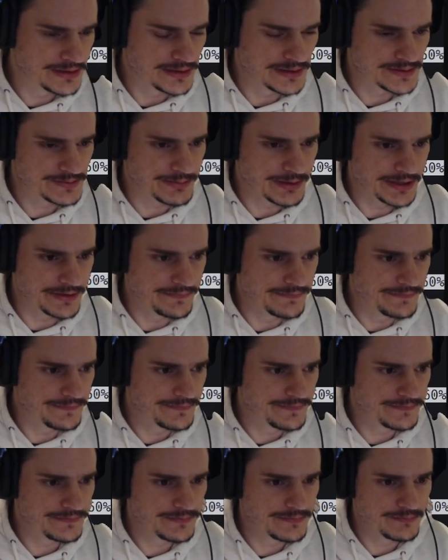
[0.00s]
It's part of
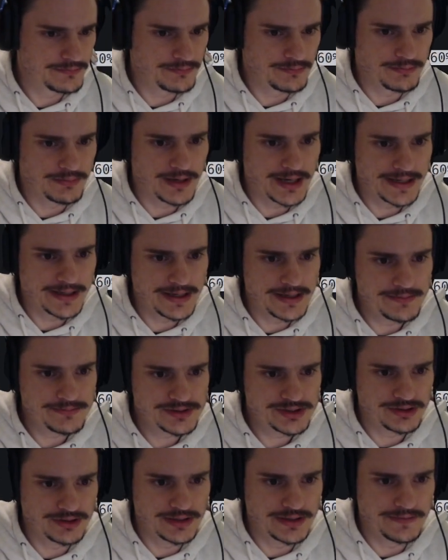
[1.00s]
Pygame.
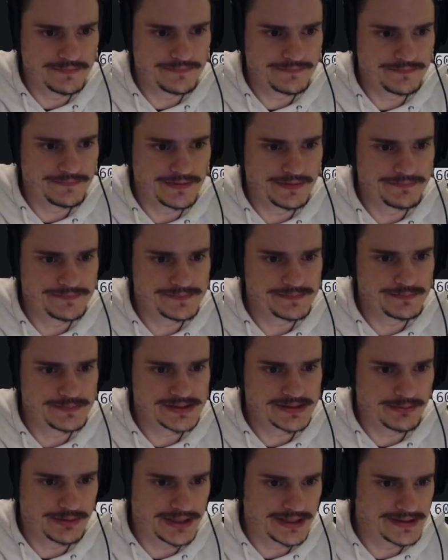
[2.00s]
So if
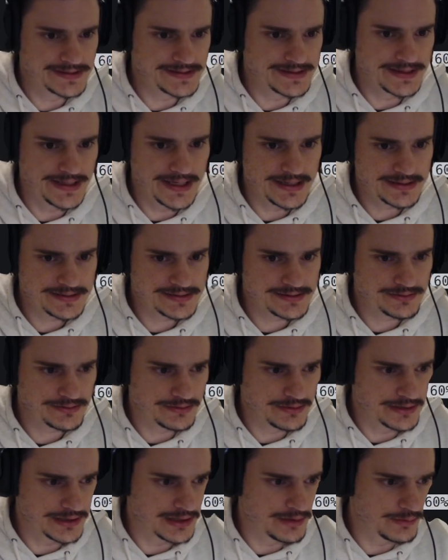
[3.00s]
someone hits the X
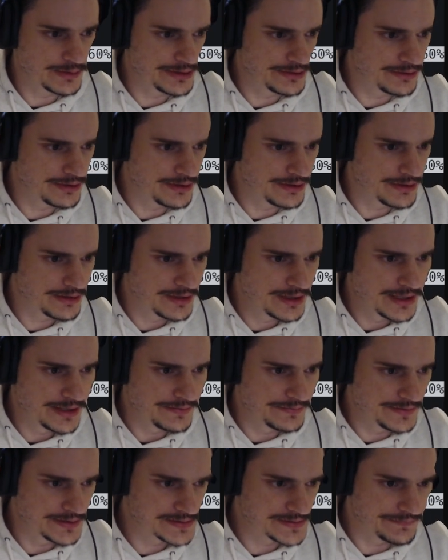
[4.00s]
on our window,
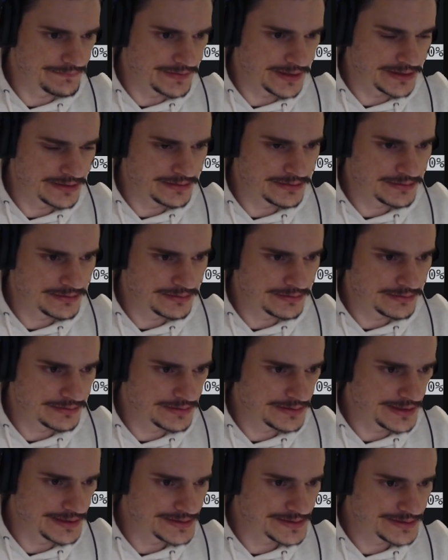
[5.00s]
this event
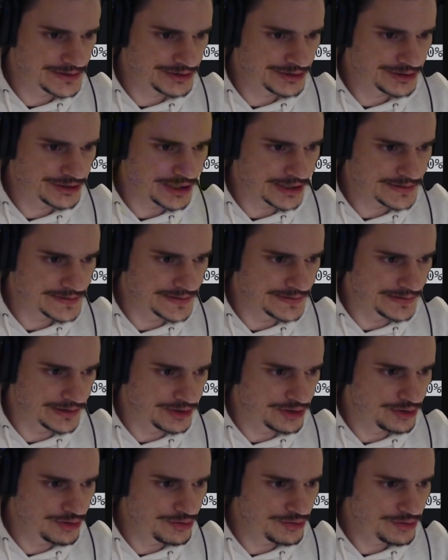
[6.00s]
gets chucked in the
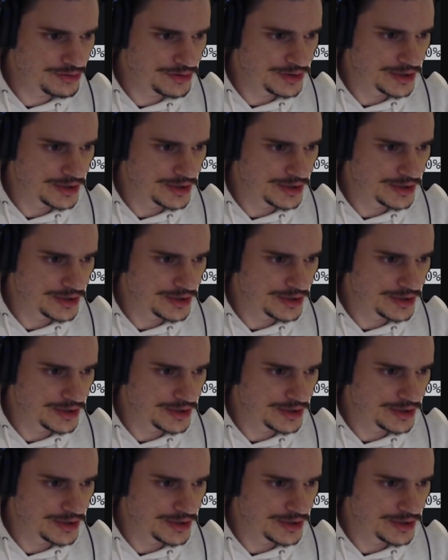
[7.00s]
queue.